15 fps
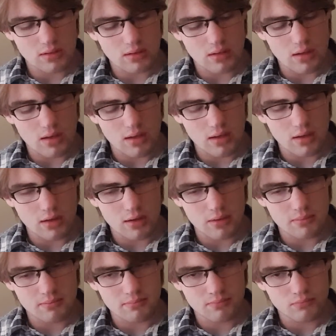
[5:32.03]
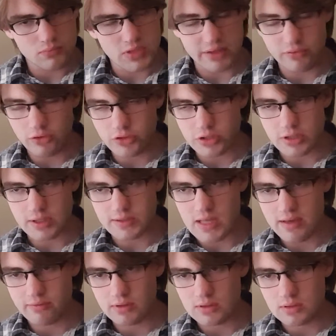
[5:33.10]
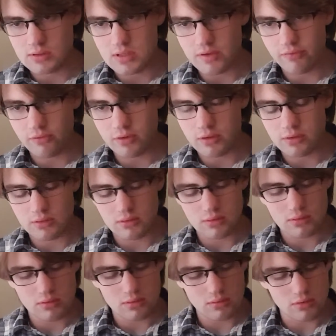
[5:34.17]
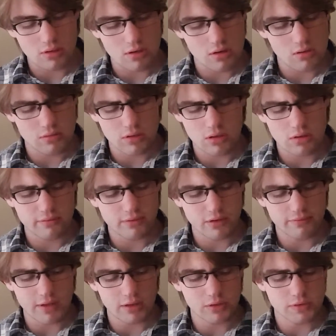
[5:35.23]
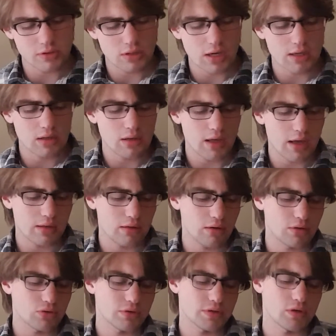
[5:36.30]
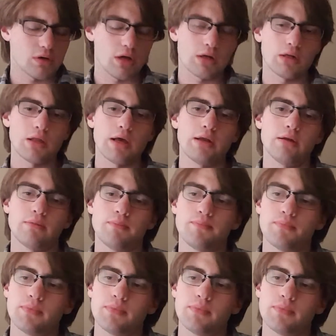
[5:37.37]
divergent, as having different, their values are not aligned, their interests are not aligned,